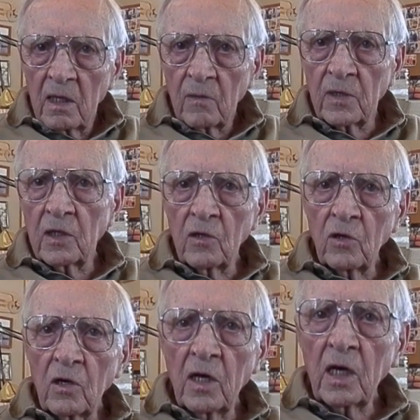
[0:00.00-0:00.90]
when it
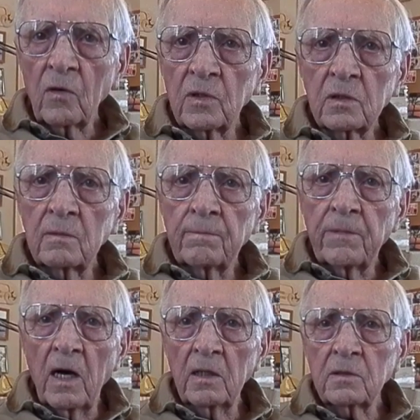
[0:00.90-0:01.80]
looked like it was
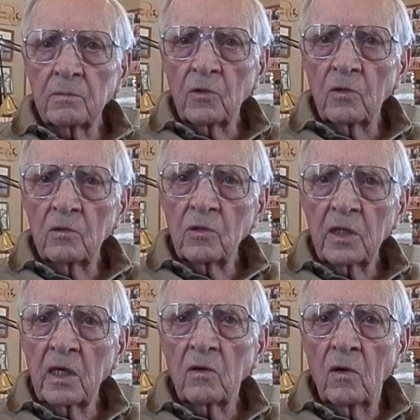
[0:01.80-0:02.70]
impossible to
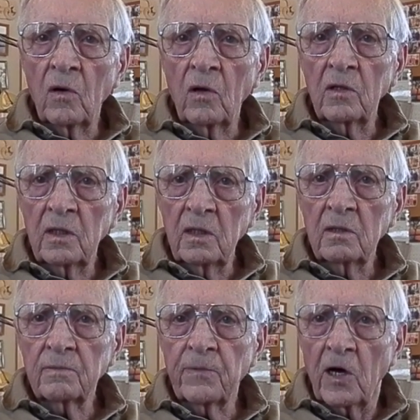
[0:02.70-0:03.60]
get all
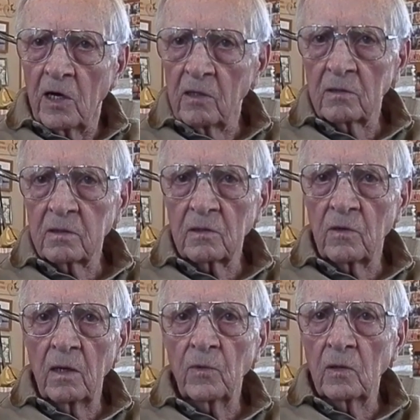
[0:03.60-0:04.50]
these piles of
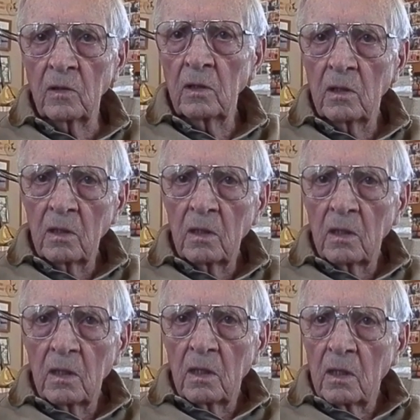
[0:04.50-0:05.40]
rubble,
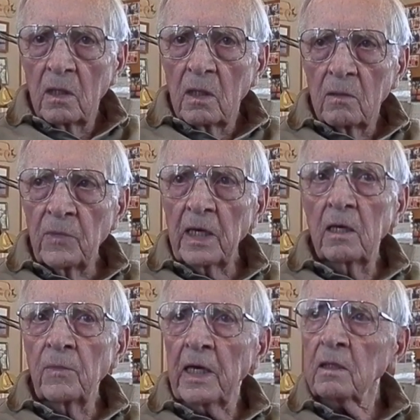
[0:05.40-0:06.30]
mm -hmm.
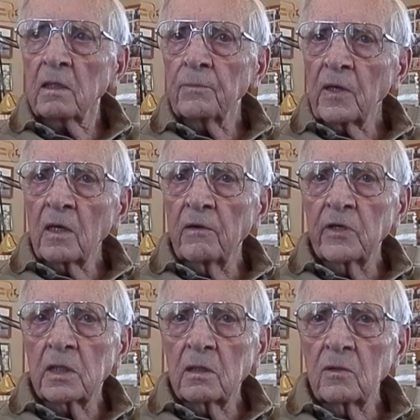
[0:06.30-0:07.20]
make something of
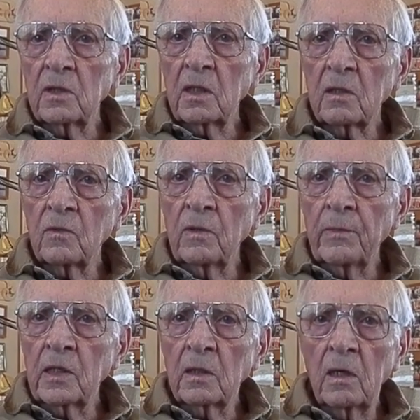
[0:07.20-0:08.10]
it so they could
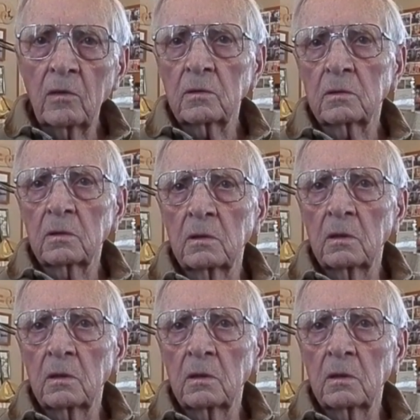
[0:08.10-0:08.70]
rebuild the house?